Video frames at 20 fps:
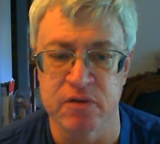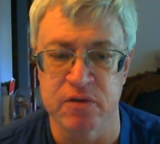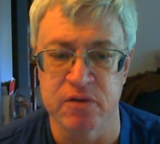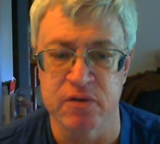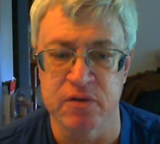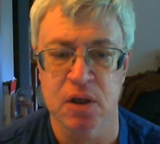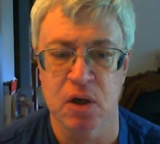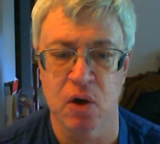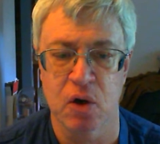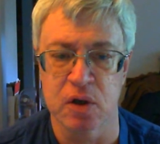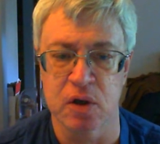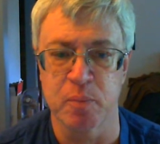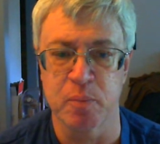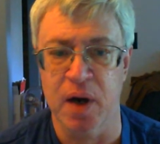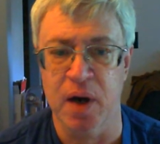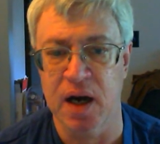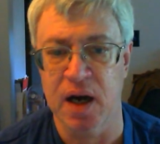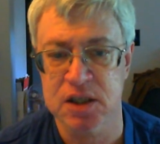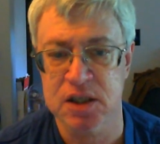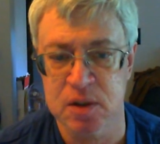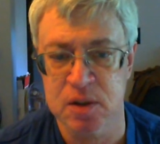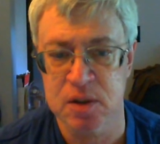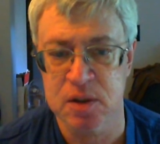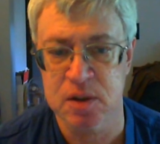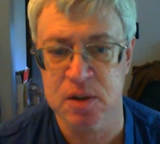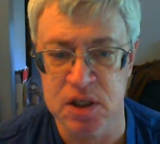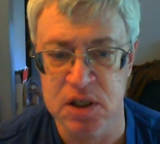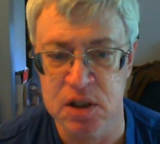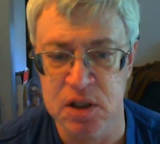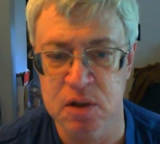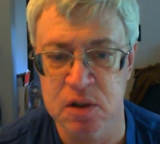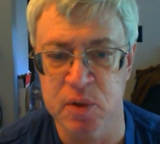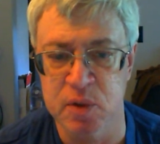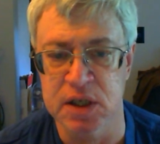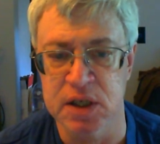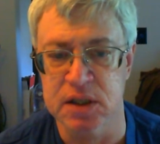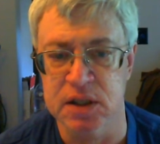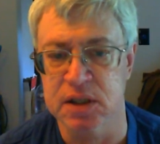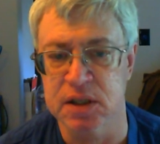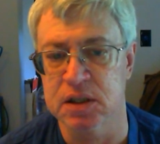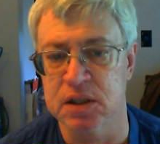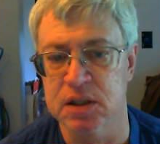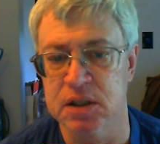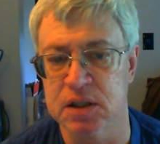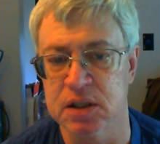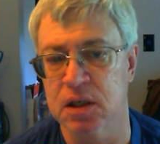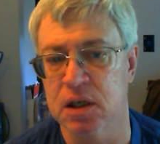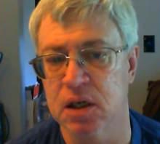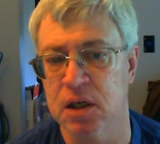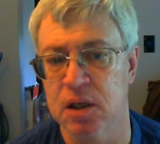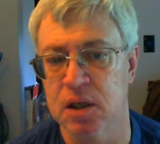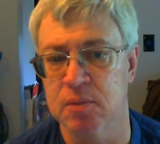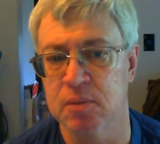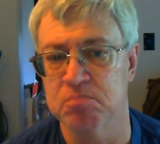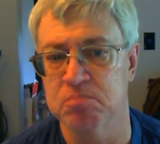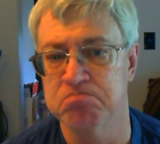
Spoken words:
It's so impossible to deal with. Oh,